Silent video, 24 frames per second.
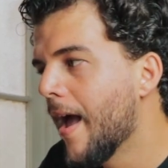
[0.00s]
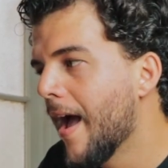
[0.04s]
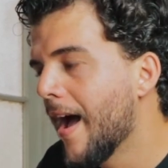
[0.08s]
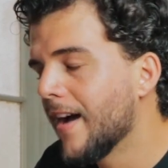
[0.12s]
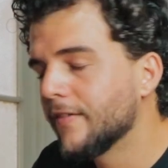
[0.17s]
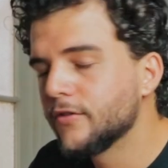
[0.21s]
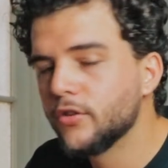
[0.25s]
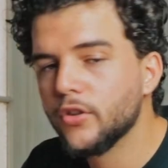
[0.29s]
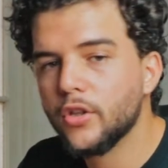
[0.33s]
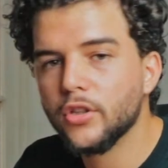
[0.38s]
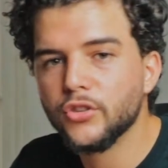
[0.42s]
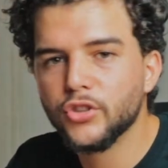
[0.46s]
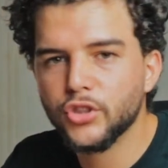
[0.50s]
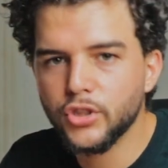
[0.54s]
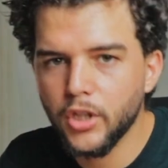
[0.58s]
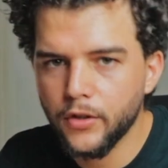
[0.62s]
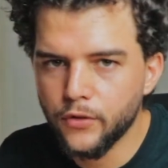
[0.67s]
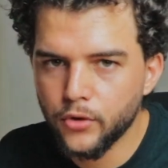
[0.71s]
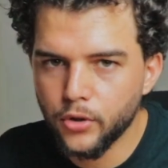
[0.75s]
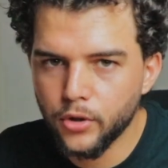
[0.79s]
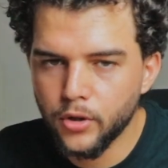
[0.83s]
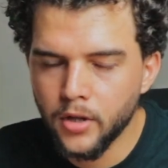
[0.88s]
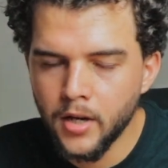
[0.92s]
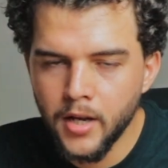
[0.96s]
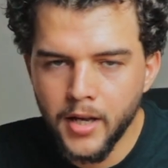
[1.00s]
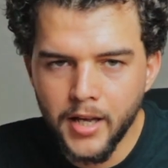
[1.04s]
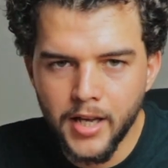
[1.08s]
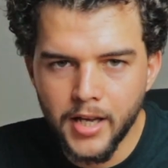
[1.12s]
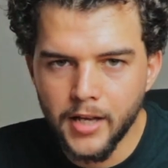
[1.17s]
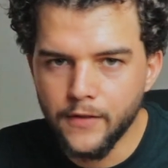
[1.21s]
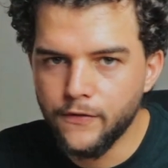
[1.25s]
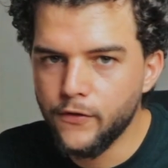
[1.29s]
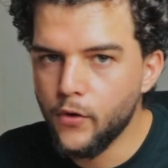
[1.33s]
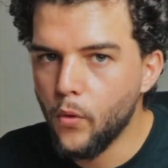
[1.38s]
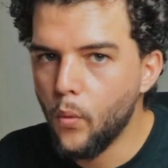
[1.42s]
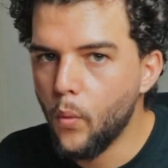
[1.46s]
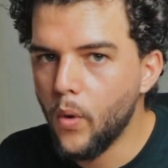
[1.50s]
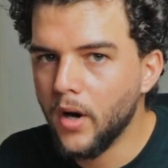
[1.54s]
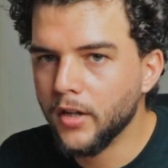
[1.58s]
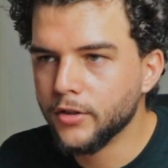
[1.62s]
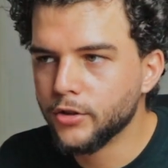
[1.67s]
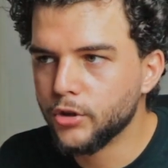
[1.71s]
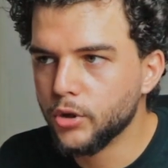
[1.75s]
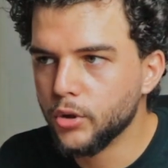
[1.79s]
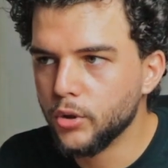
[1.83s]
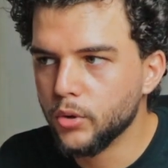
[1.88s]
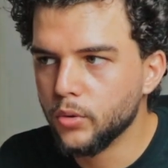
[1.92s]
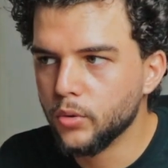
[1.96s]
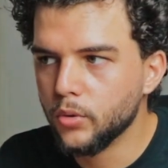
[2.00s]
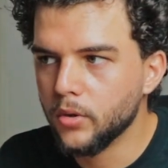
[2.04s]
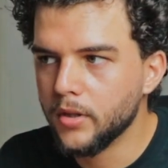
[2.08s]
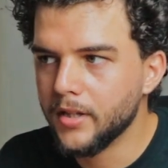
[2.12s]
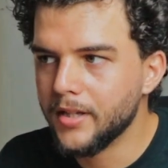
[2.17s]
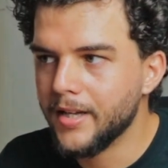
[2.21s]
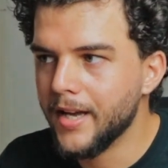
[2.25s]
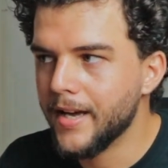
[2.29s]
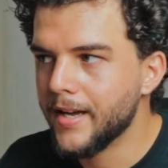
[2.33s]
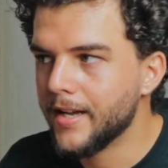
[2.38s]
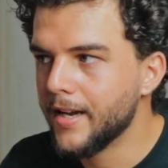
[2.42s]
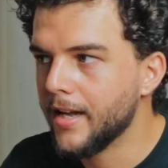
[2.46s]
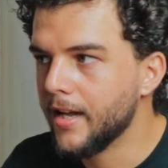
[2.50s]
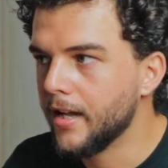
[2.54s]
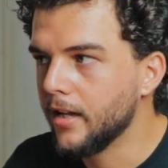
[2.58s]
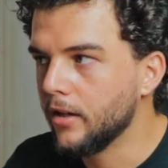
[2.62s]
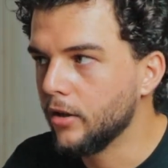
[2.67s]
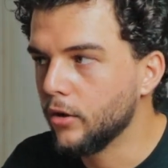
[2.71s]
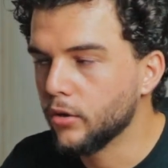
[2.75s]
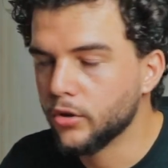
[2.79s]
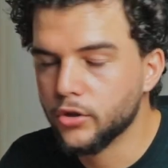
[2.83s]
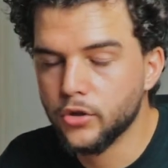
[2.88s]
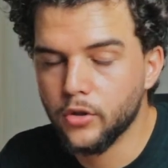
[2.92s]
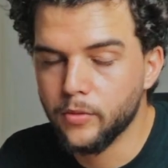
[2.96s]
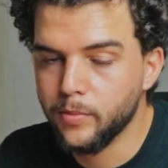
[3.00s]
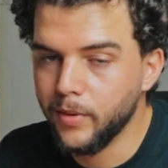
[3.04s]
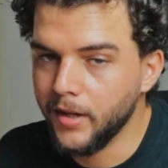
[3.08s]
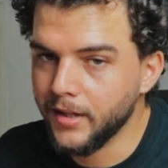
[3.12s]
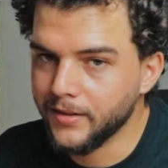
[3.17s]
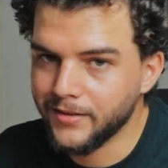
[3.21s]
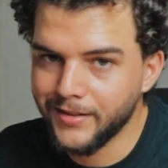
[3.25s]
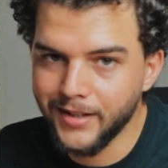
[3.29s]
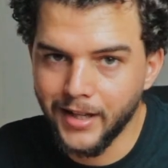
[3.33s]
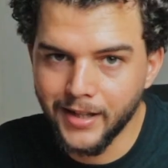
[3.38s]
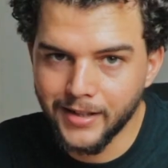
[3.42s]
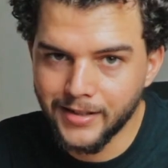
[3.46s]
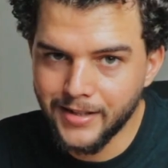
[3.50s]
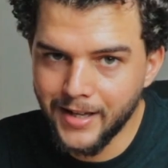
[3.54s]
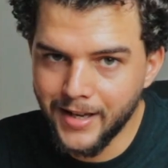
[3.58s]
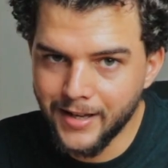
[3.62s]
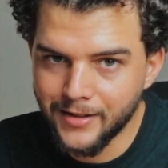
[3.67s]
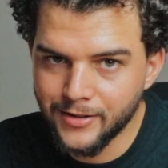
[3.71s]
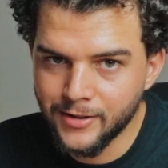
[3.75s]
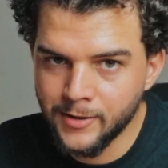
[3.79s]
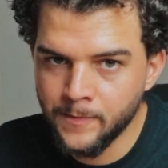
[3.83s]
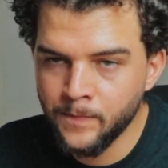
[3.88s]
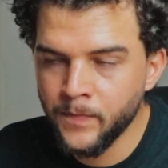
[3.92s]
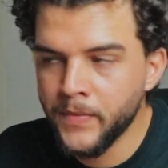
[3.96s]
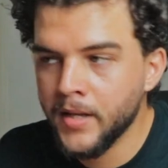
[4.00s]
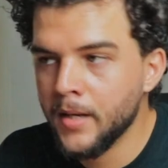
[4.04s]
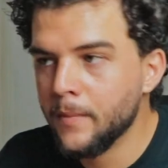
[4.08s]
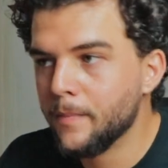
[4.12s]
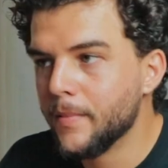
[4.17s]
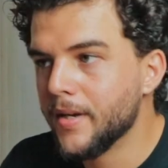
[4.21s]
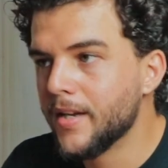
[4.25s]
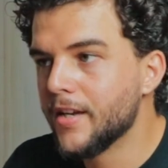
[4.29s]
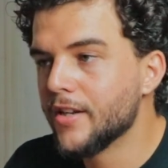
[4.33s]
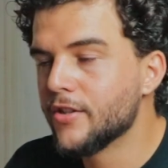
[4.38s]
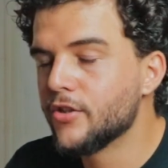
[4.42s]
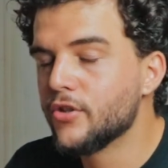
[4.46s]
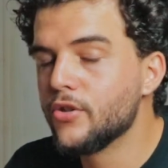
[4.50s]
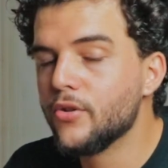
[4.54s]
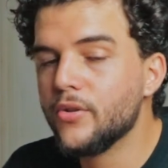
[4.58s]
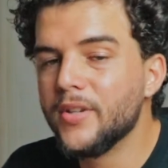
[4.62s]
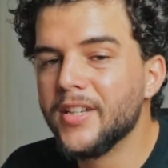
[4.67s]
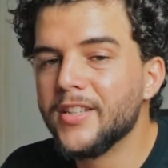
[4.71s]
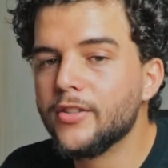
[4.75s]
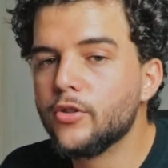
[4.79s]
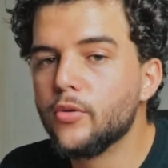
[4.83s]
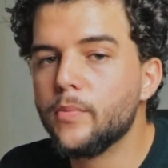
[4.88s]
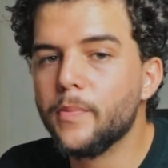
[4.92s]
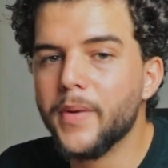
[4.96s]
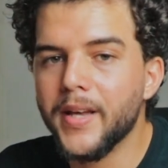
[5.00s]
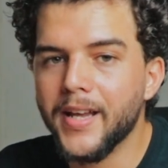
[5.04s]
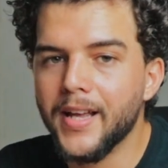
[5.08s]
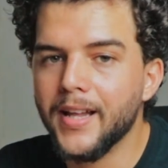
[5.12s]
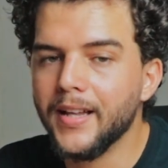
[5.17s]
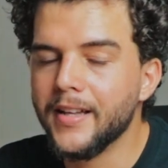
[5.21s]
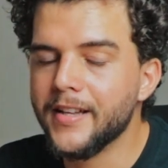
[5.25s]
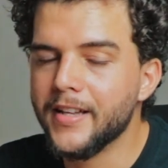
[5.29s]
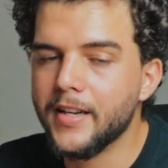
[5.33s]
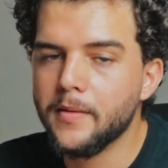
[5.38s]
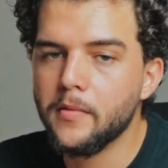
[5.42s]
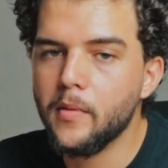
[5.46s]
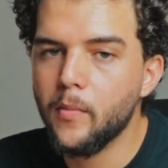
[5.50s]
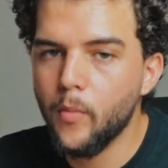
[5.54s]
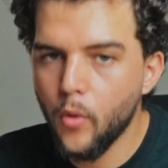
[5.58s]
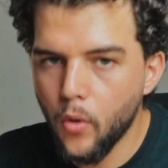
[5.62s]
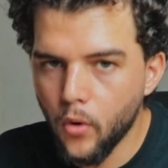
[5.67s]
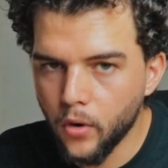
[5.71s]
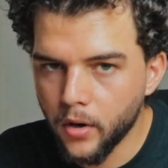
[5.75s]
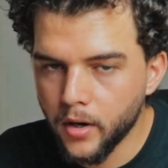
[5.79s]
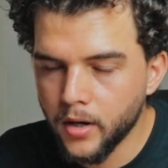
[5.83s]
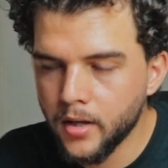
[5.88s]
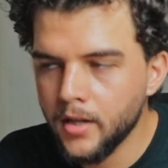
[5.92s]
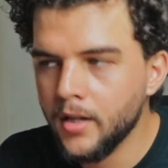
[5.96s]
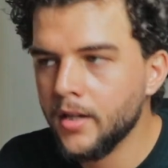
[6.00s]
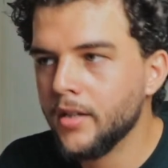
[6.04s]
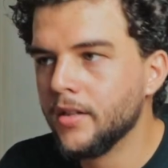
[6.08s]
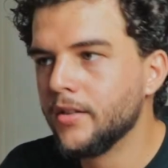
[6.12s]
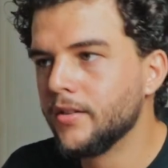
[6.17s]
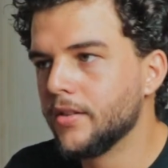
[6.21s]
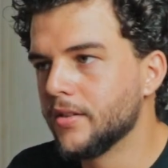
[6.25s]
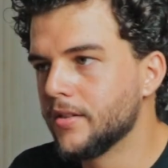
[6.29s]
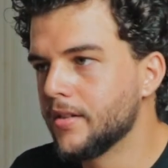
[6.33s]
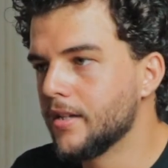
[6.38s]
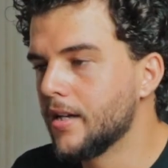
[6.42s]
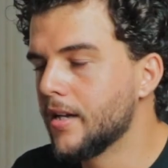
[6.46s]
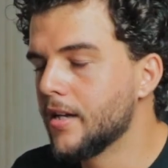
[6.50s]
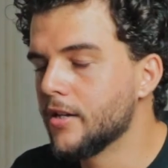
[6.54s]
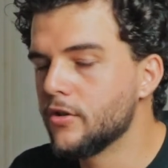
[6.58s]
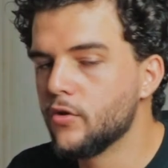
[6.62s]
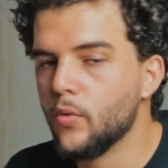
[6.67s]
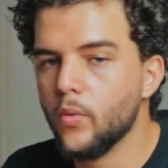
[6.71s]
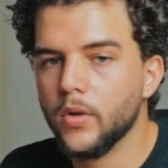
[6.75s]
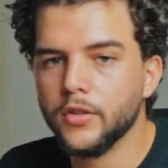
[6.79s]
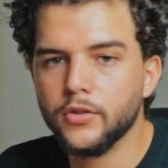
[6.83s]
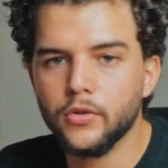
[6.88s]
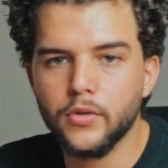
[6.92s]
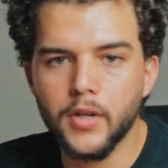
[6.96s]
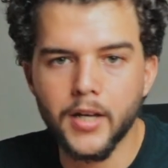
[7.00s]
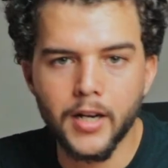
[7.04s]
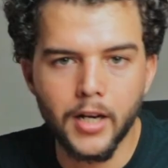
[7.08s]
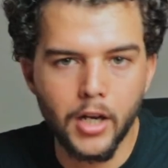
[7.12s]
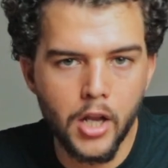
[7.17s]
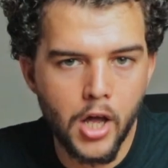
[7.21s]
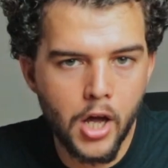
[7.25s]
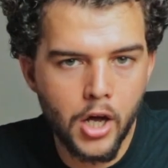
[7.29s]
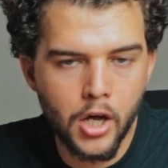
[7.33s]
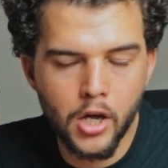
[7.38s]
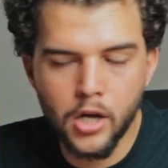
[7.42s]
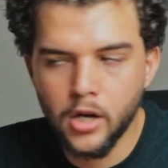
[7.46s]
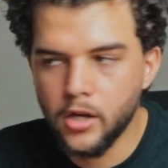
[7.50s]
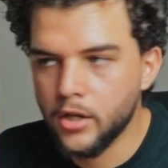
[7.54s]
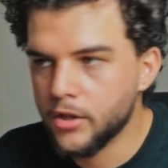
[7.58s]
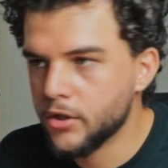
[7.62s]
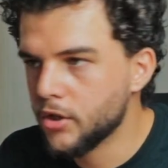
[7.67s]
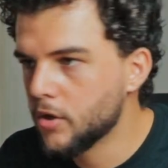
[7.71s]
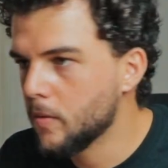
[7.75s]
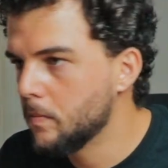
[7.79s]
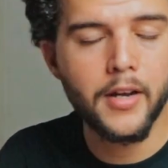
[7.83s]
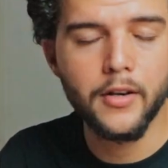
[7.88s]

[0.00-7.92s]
have to consider if you want to get a luxury place like this, because you need to pay a little bit more just in case you want to get lunch.